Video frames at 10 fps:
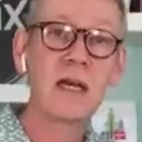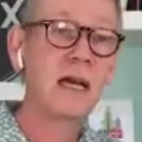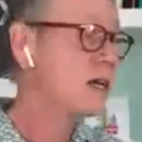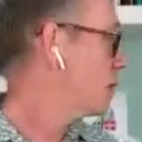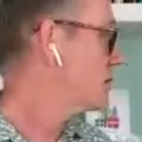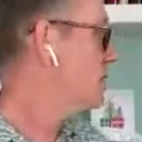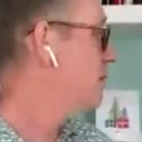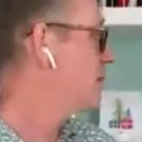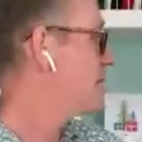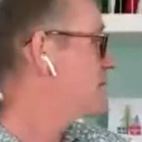as well as some
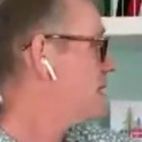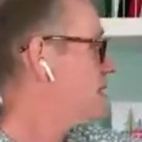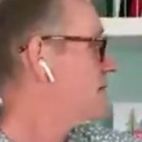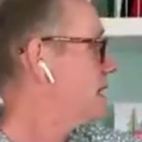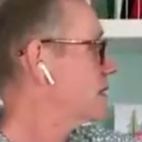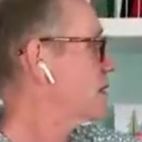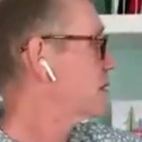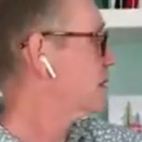of our festive cardstock.